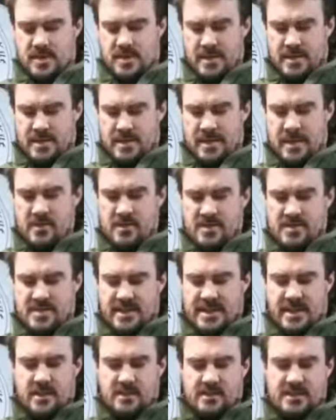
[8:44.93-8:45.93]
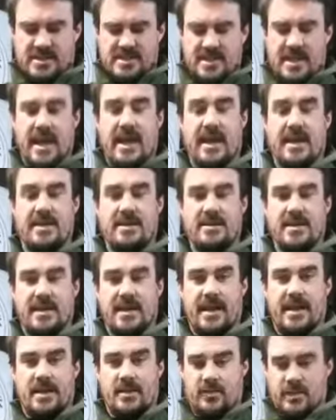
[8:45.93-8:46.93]
Here is the Kilty's Guide to
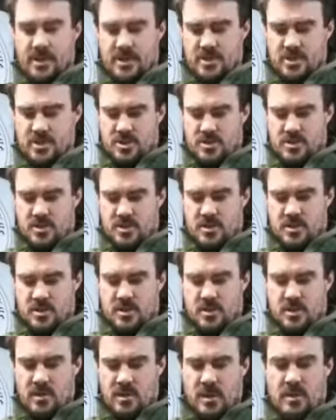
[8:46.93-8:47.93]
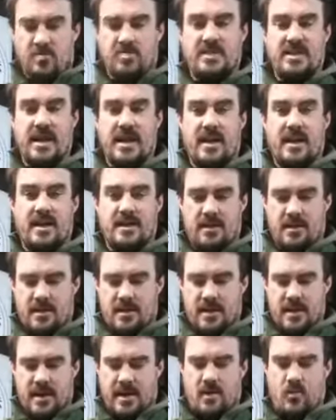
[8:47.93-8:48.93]
Getting Rich. Obtain
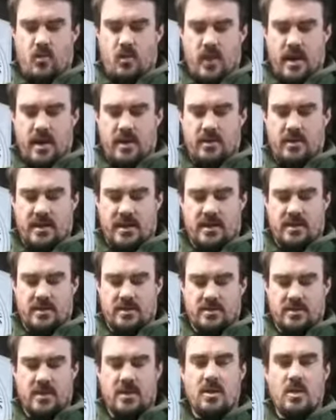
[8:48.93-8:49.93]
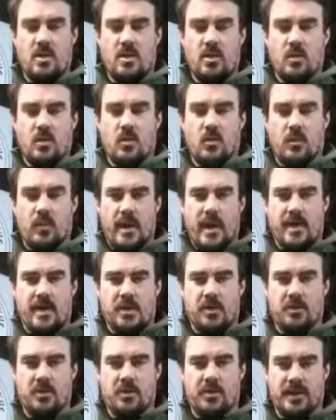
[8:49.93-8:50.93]
and wear kilt
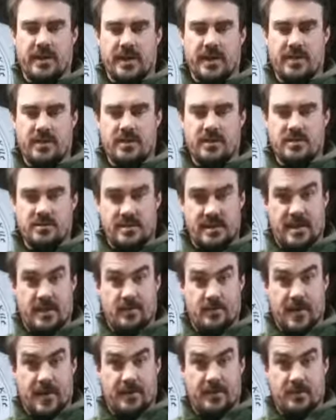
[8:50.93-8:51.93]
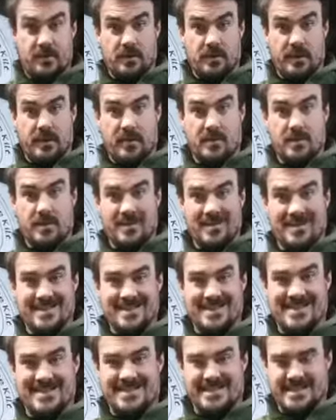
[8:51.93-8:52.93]
regularly. See that? Regularly.
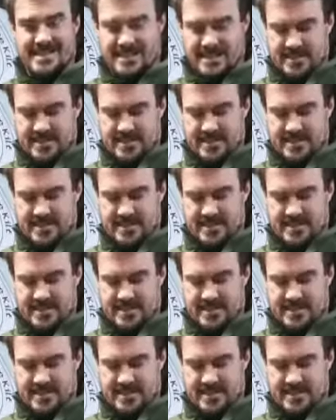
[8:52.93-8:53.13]
Consistency.